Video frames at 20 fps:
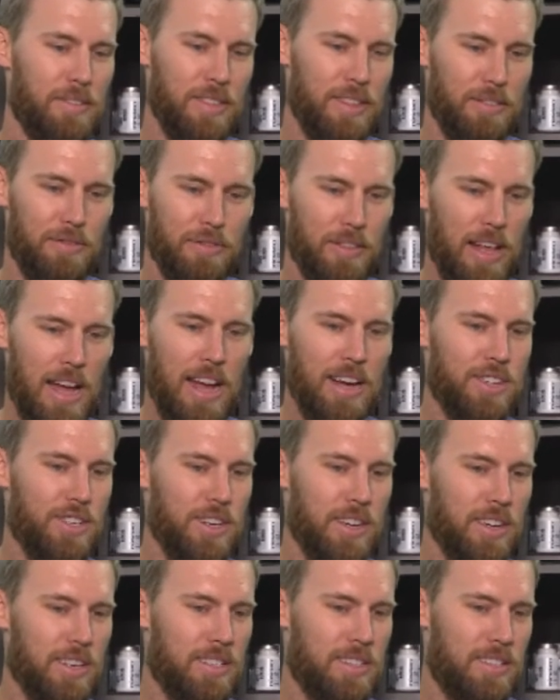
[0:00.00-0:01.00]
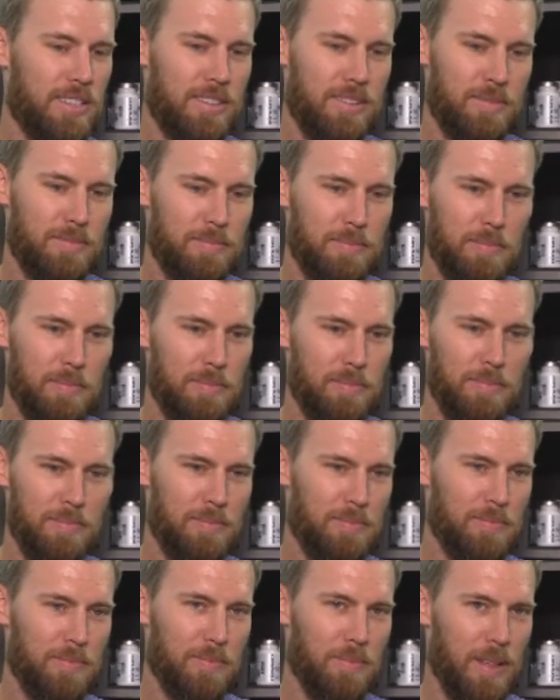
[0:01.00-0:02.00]
the flashiest,
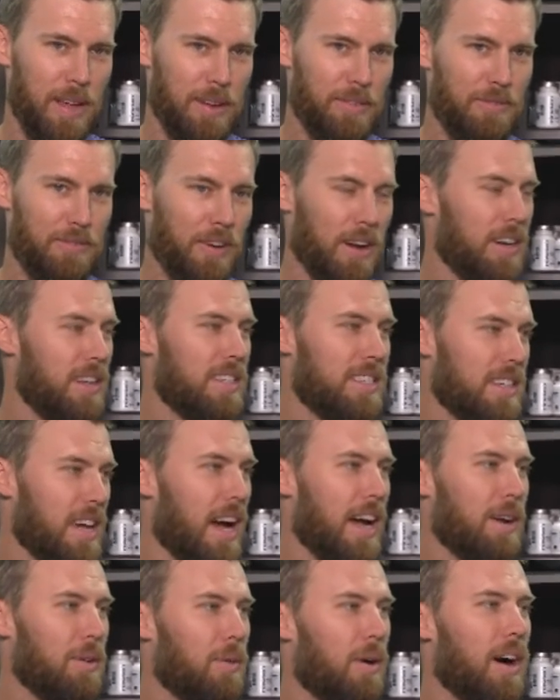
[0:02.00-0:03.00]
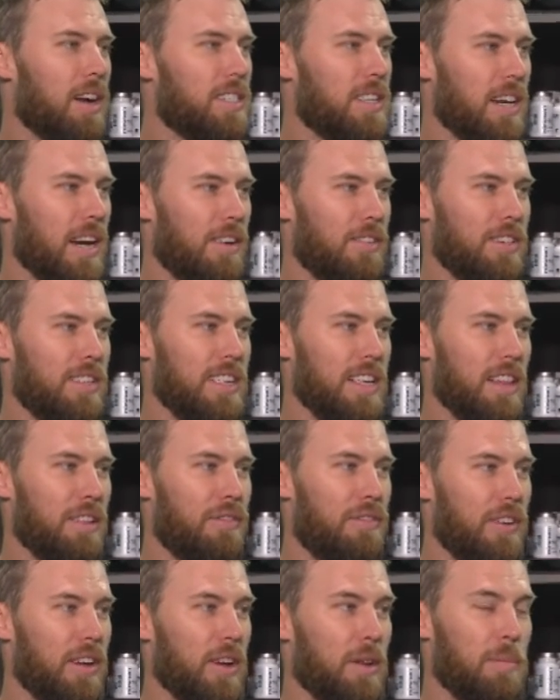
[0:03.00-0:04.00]
like, funnest guy to watch I'd ever seen in the
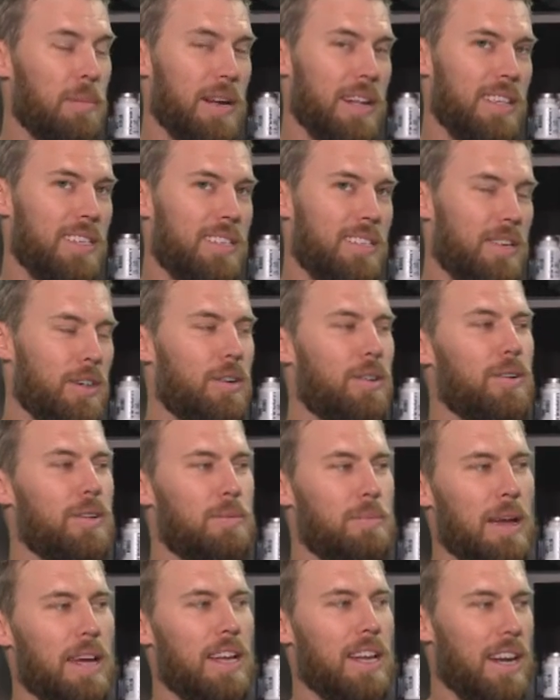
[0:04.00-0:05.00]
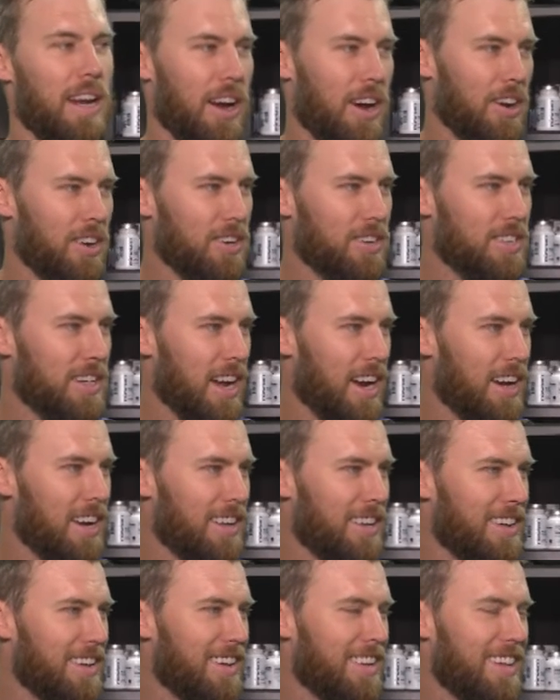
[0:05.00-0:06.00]
field, but he still was making errors, kind
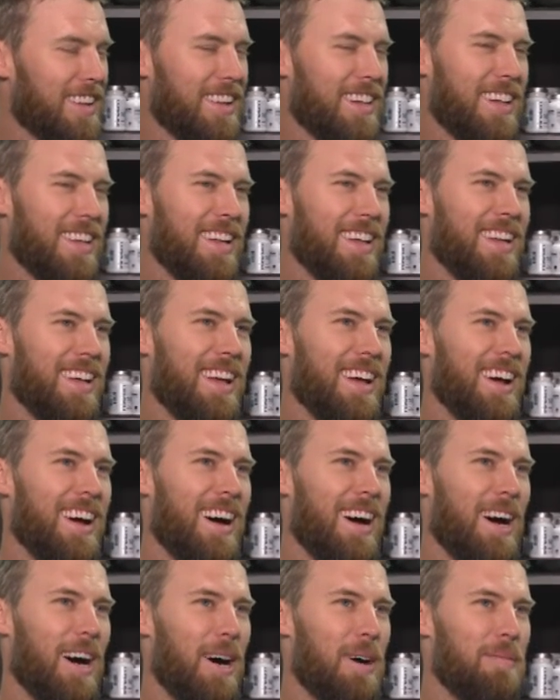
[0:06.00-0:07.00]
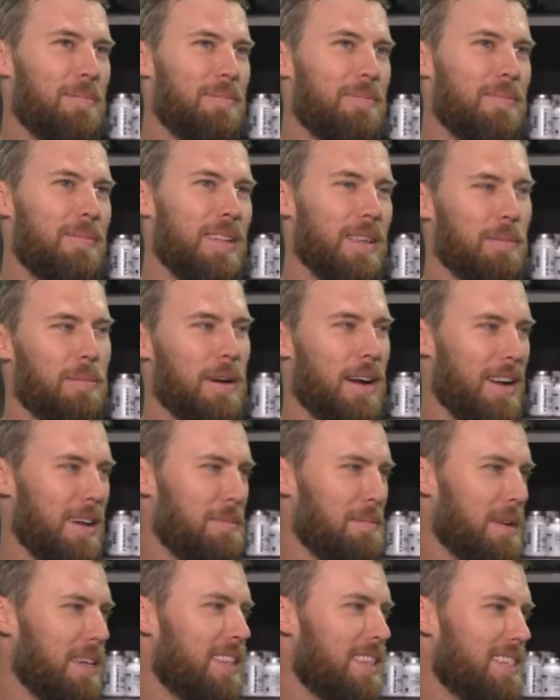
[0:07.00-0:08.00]
of. Um, he'll probably
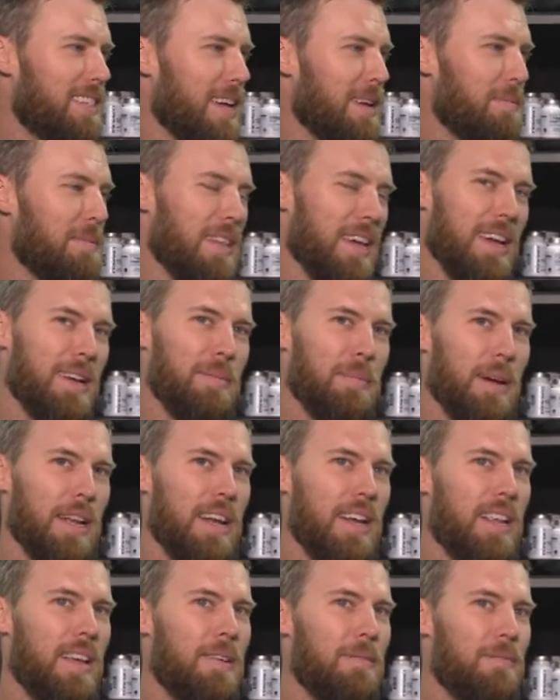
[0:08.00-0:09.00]
admit the same thing, but